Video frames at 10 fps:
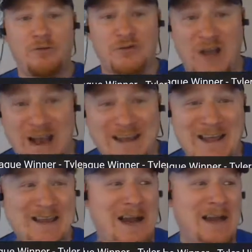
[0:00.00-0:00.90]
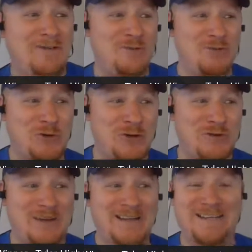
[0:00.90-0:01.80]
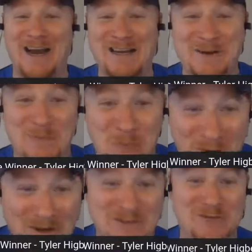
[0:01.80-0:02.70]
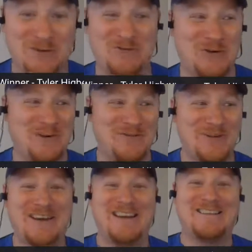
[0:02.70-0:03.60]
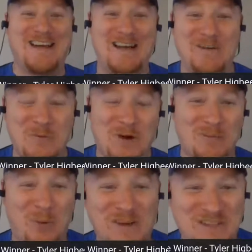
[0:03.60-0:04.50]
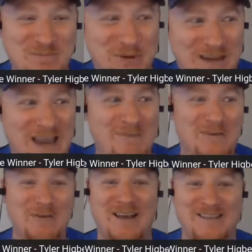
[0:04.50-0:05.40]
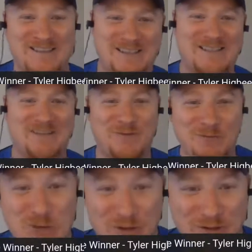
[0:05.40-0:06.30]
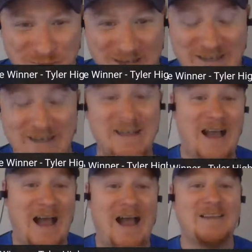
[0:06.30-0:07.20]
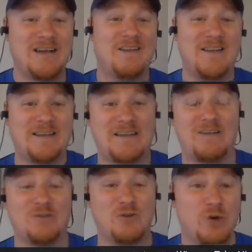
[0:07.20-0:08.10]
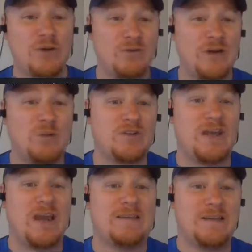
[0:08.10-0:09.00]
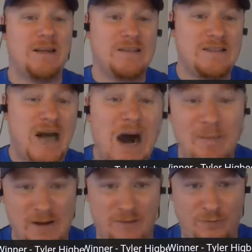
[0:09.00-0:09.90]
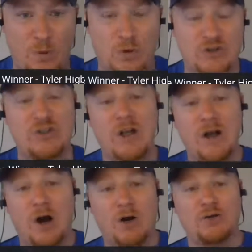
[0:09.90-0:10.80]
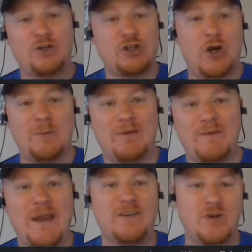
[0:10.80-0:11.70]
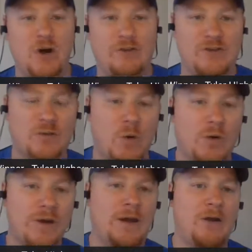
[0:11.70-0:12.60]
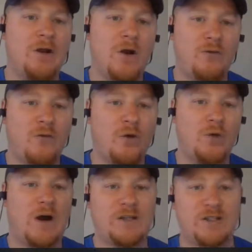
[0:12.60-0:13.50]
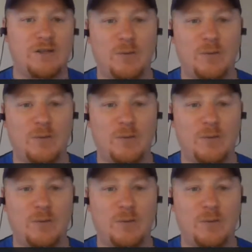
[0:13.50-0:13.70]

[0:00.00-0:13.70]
tight end 9 from Jordan Reed, tight end 1 from Jordan Reed, and tight end 1 in points per game in 2016 from Jordan Reed as on that staff. So Jordan Reed was a dominant force under Sean McVay as offensive coordinator for the Washington